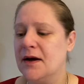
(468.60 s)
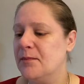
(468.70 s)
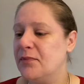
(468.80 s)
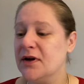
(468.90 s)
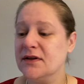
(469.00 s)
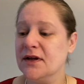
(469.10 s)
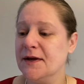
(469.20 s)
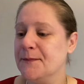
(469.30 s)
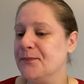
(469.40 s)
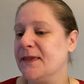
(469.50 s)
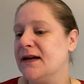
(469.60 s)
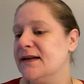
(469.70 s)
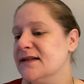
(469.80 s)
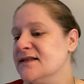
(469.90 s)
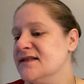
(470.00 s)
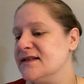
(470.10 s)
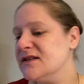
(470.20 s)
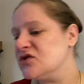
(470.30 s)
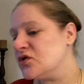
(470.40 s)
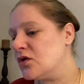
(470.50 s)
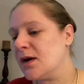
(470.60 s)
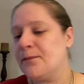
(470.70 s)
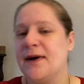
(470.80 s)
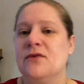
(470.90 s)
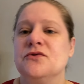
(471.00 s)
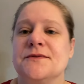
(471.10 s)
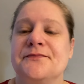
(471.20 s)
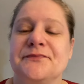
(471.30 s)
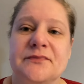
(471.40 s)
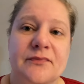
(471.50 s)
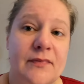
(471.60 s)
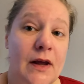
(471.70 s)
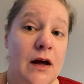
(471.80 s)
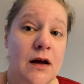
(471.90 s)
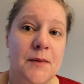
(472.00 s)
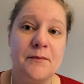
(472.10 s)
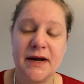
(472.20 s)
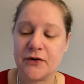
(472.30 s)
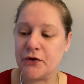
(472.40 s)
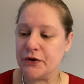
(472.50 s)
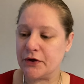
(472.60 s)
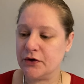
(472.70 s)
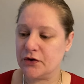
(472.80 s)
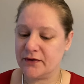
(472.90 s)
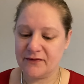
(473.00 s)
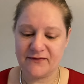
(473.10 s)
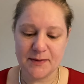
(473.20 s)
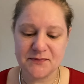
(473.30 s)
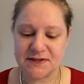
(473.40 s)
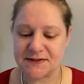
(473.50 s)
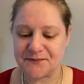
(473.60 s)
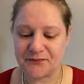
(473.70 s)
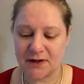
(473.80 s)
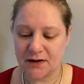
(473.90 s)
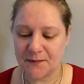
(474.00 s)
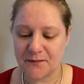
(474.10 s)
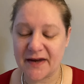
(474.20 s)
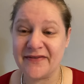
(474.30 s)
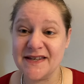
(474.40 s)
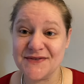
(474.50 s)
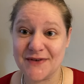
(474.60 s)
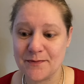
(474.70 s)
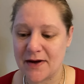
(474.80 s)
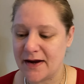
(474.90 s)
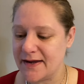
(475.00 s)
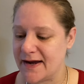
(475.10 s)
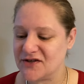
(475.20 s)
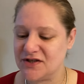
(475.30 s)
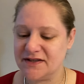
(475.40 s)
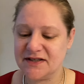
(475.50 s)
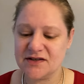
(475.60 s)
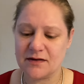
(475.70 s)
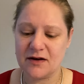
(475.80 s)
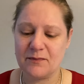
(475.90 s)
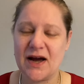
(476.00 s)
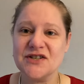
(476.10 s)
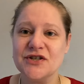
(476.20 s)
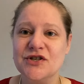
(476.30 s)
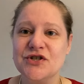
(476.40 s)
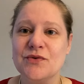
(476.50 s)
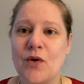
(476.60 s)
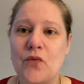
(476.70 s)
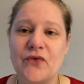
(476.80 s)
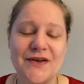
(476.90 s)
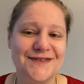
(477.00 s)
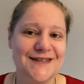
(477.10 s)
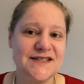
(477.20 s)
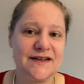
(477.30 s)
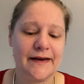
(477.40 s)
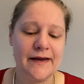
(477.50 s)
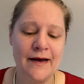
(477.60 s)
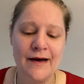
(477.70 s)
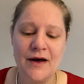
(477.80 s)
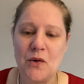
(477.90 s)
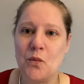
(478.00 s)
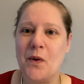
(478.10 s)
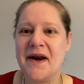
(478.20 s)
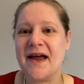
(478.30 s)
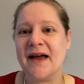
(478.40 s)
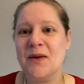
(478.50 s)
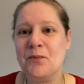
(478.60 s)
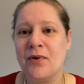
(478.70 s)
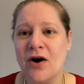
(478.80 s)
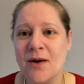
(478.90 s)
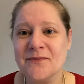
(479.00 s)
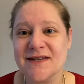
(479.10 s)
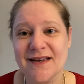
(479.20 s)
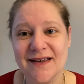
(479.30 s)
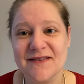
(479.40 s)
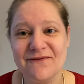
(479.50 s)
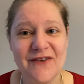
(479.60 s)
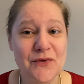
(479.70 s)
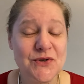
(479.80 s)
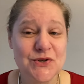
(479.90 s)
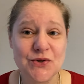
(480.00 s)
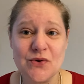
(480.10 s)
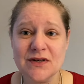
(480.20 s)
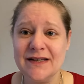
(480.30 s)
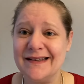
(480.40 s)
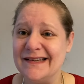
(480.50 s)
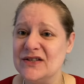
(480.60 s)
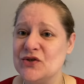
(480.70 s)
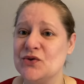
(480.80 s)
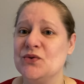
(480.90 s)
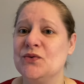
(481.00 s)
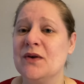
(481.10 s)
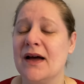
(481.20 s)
But let's instead talk about my current ongoing WIPs. And this WIP I actually did partially show off yesterday when I popped very shortly into